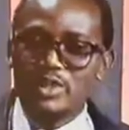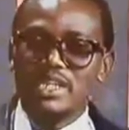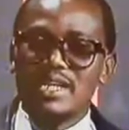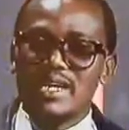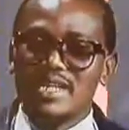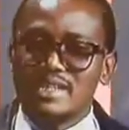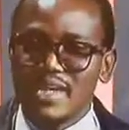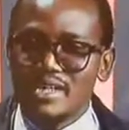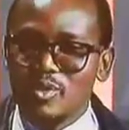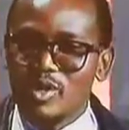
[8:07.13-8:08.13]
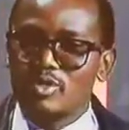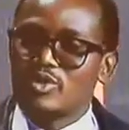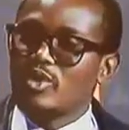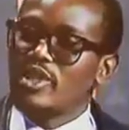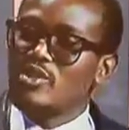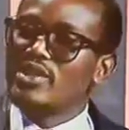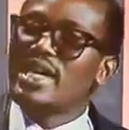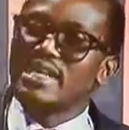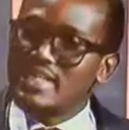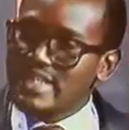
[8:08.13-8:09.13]
understand what was going on at
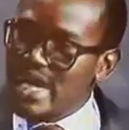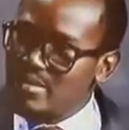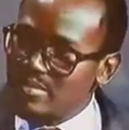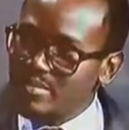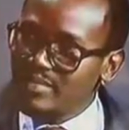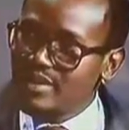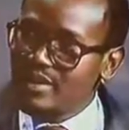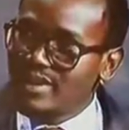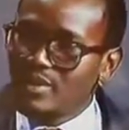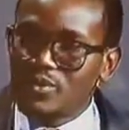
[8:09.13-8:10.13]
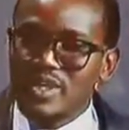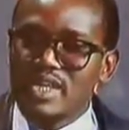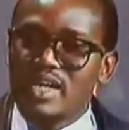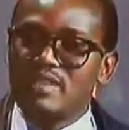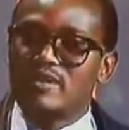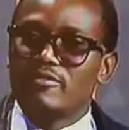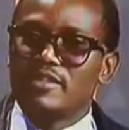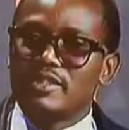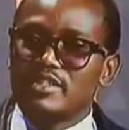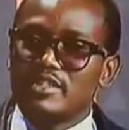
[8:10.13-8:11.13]
the time, whether the
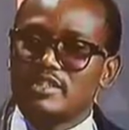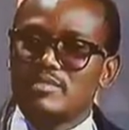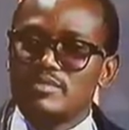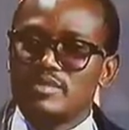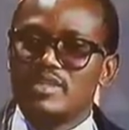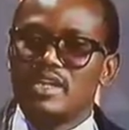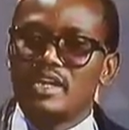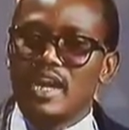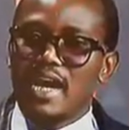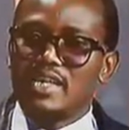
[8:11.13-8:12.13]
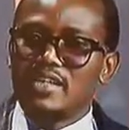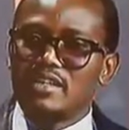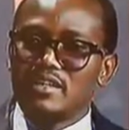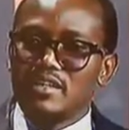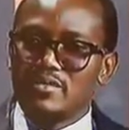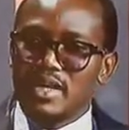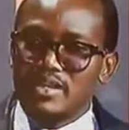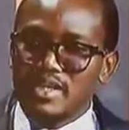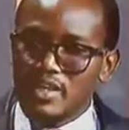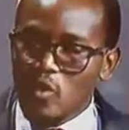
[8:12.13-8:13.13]
systems and
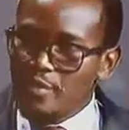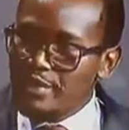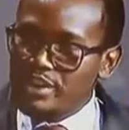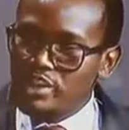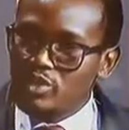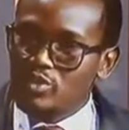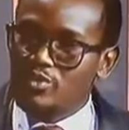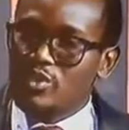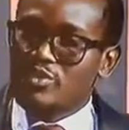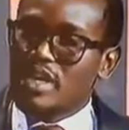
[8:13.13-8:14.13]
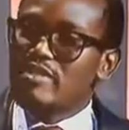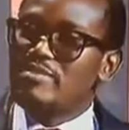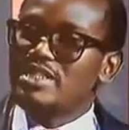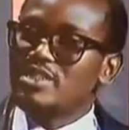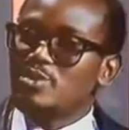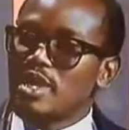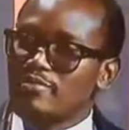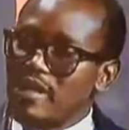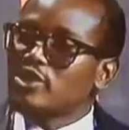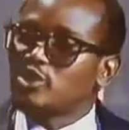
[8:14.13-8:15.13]
the operations of government were
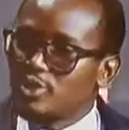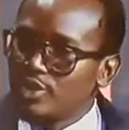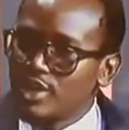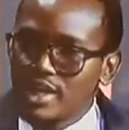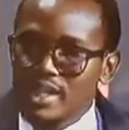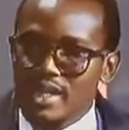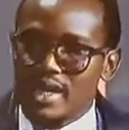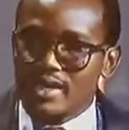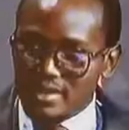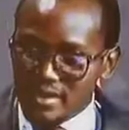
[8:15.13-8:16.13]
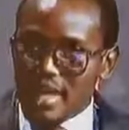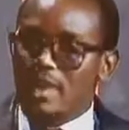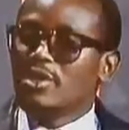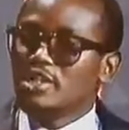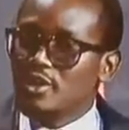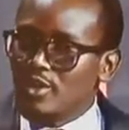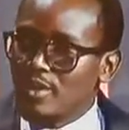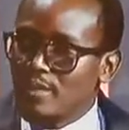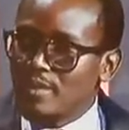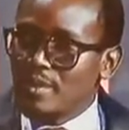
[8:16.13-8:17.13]
functional. I wouldn't know
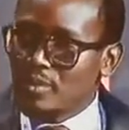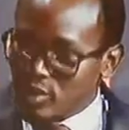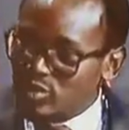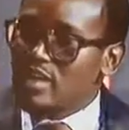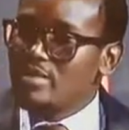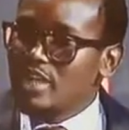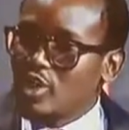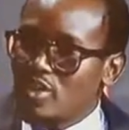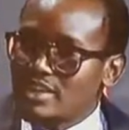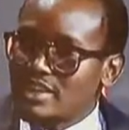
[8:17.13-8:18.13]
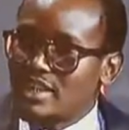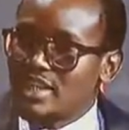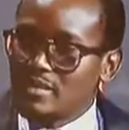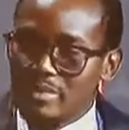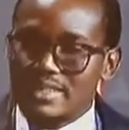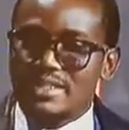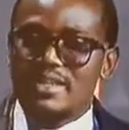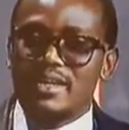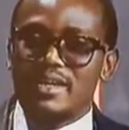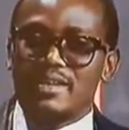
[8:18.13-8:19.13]
what would have been the cause. But
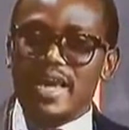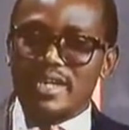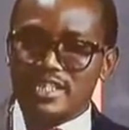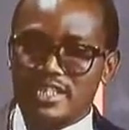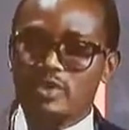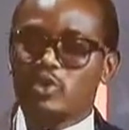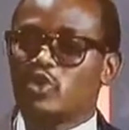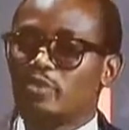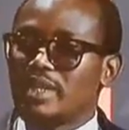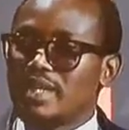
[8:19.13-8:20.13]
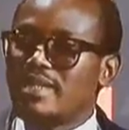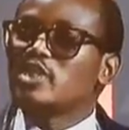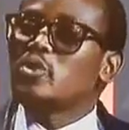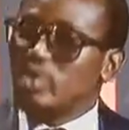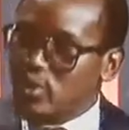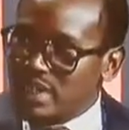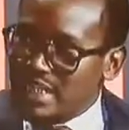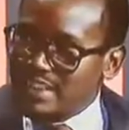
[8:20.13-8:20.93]
the ideal should be that there should be coordination.